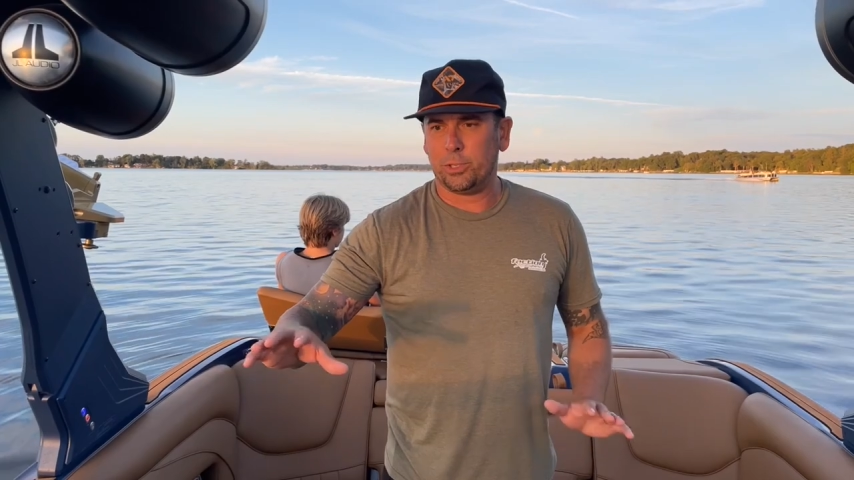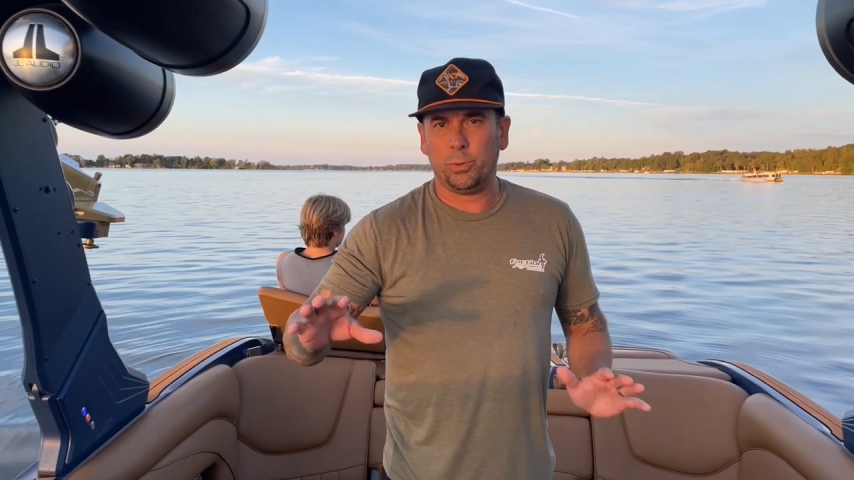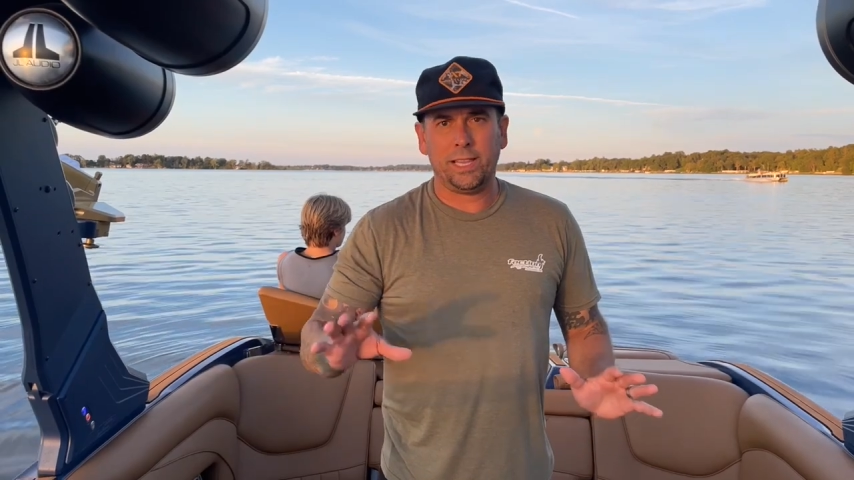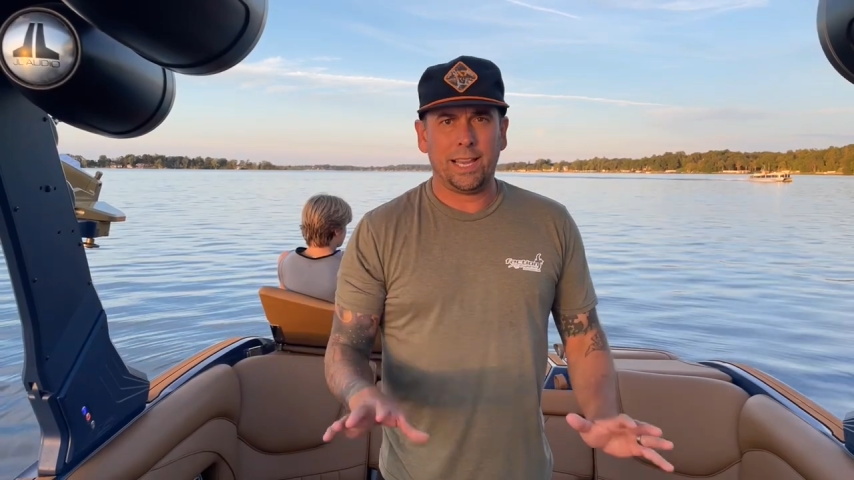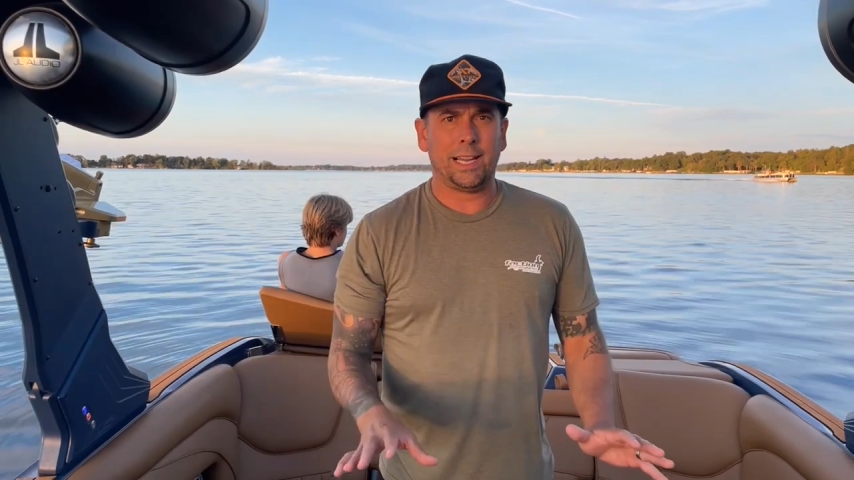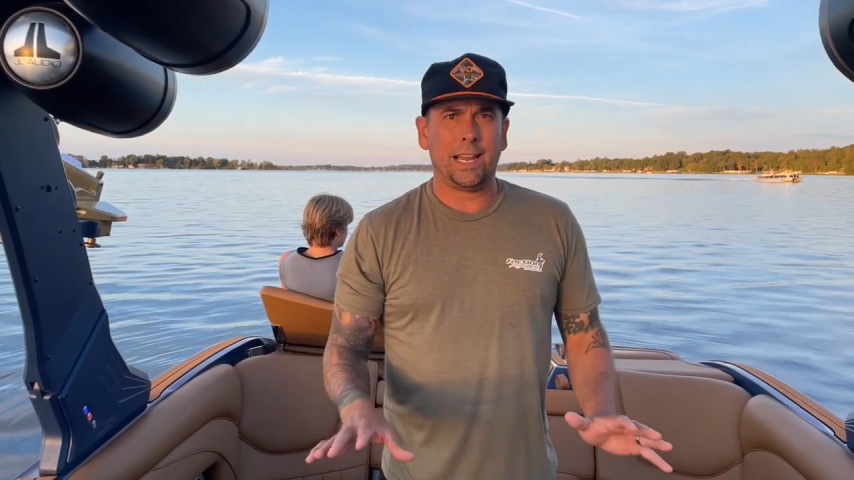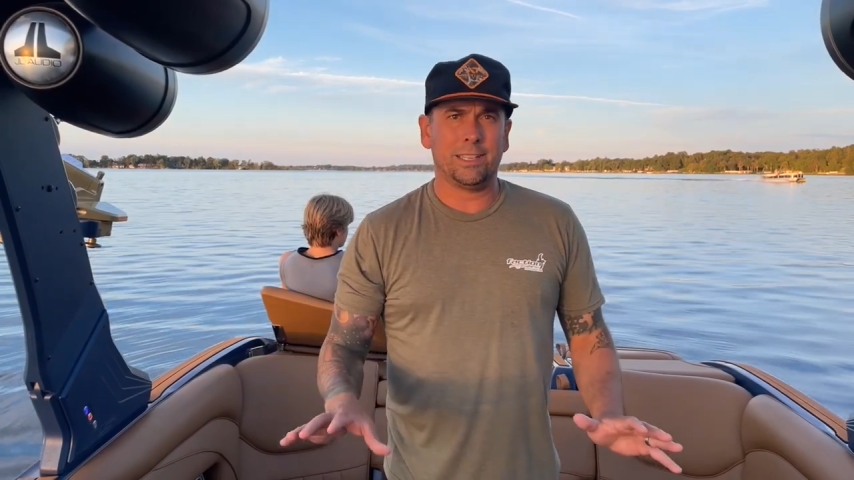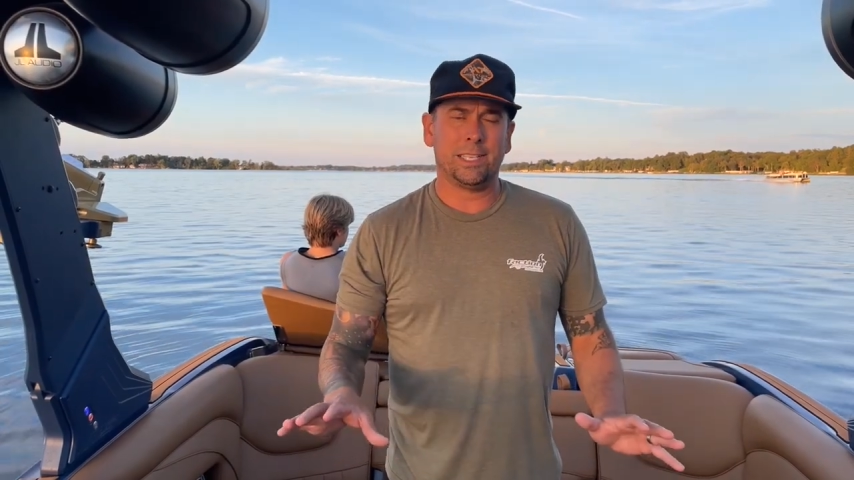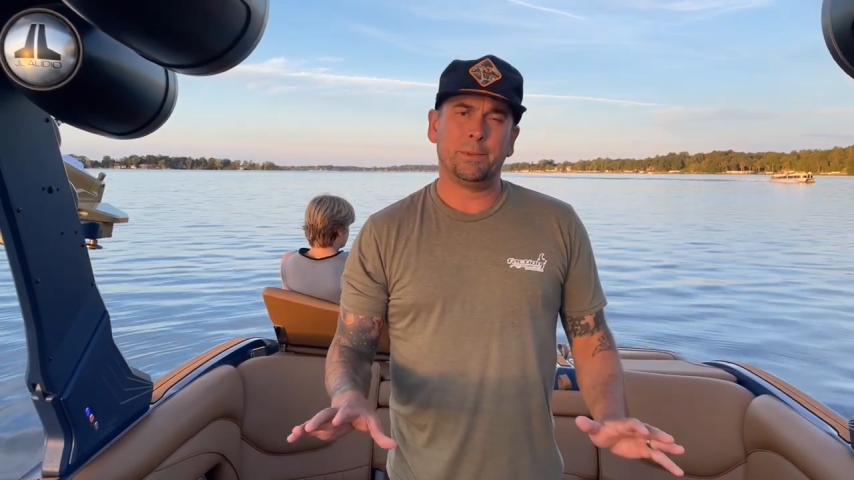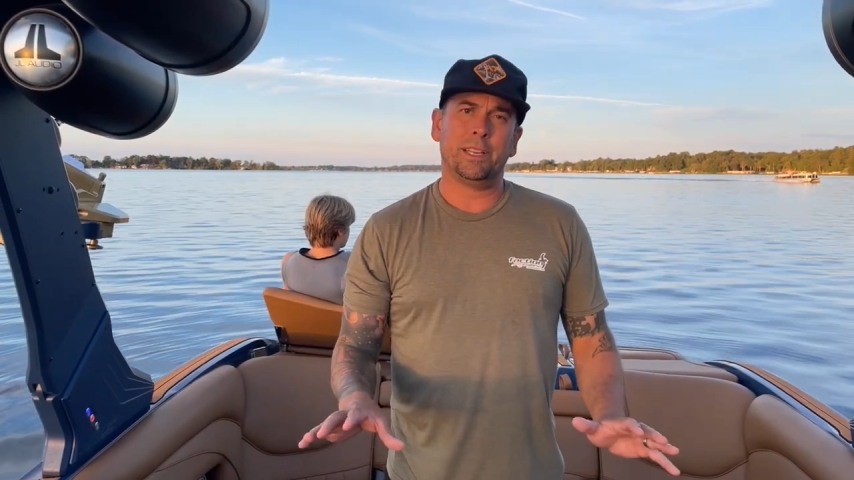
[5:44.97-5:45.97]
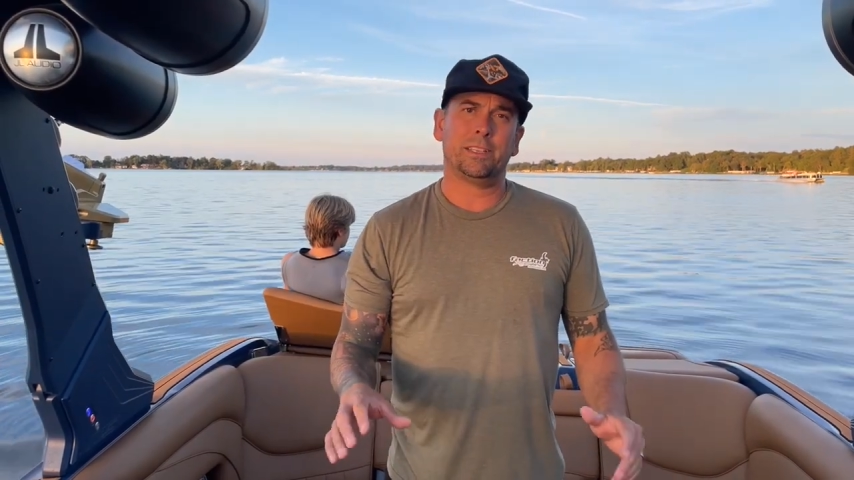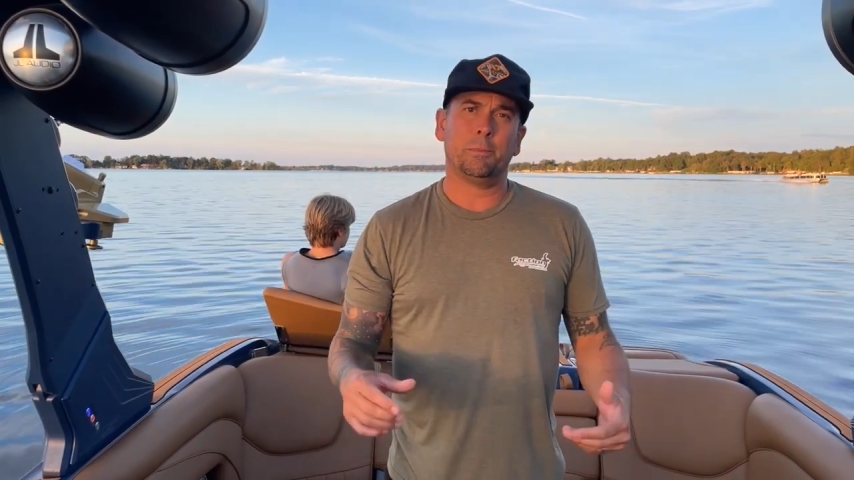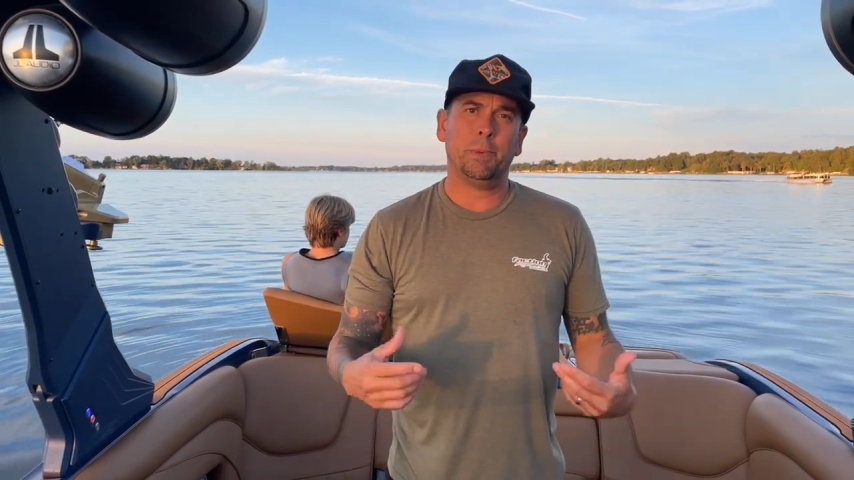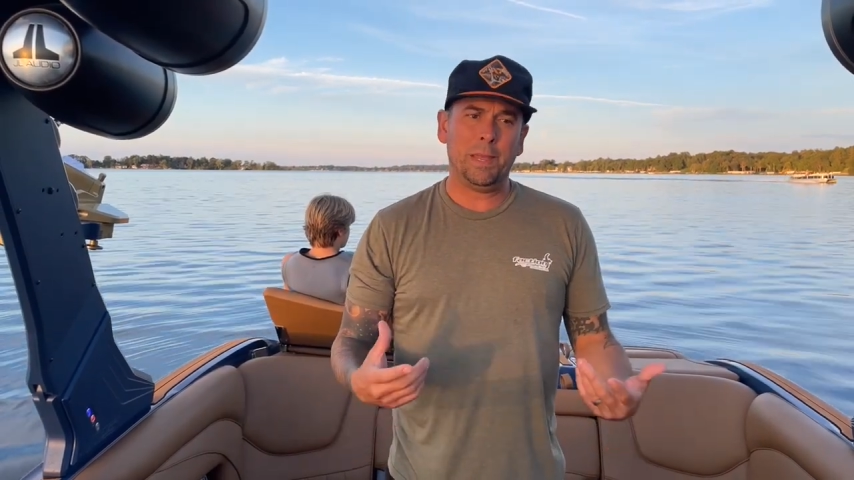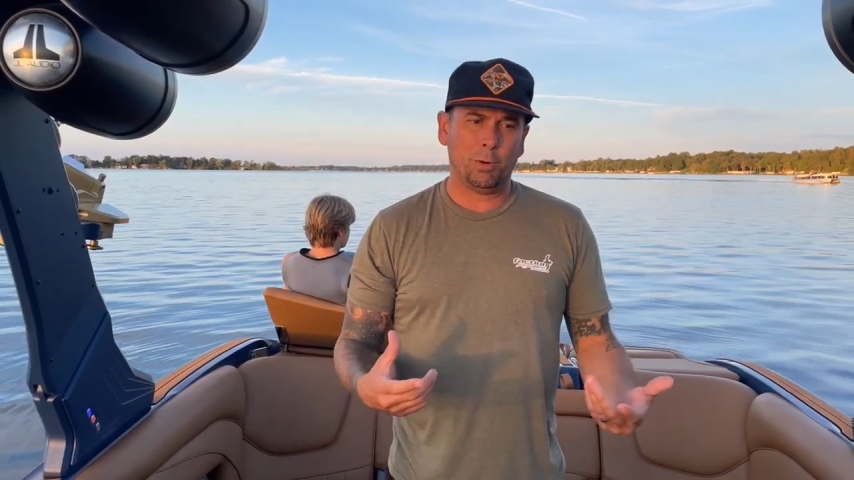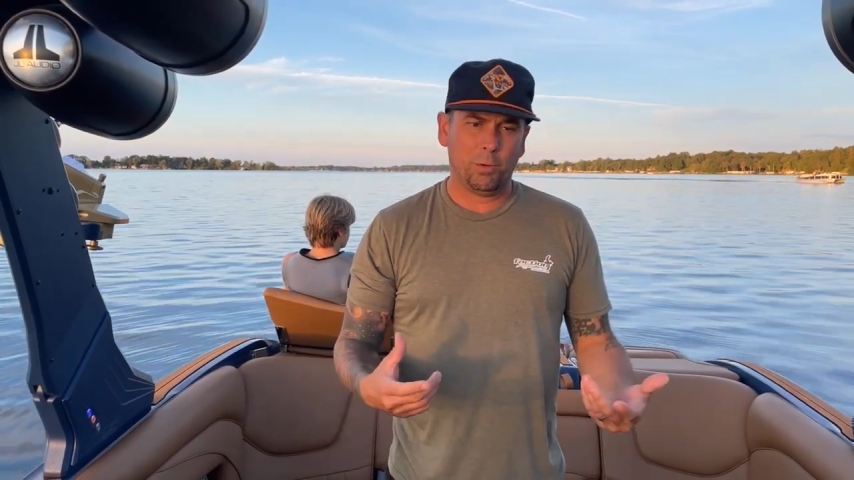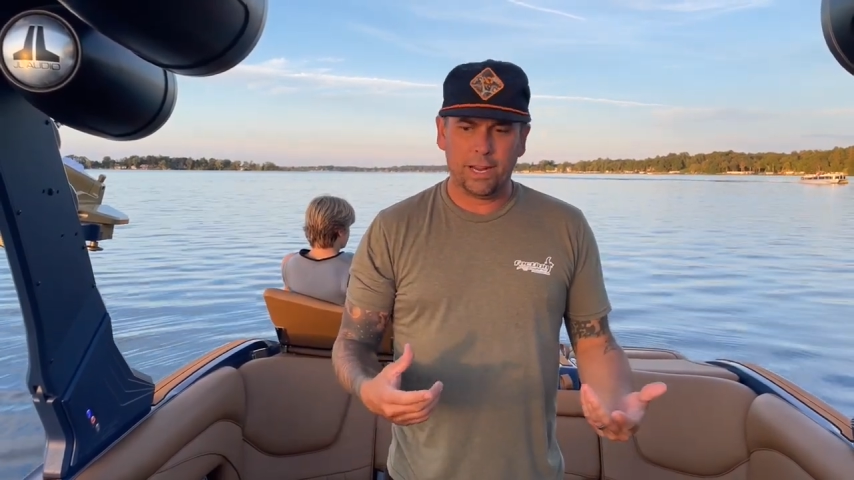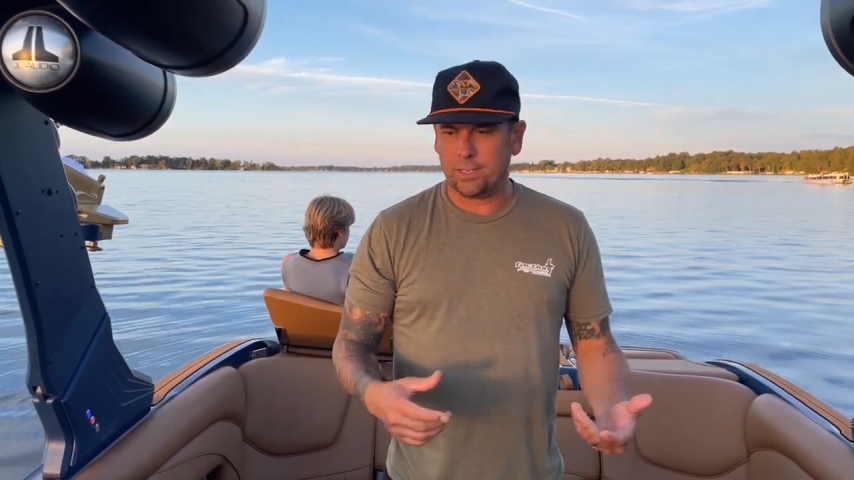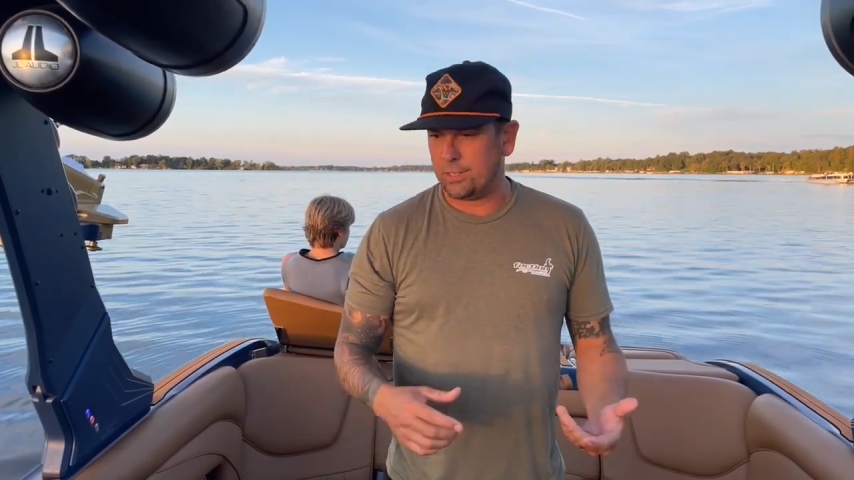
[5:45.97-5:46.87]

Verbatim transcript: So we let, got to simulate some people weight.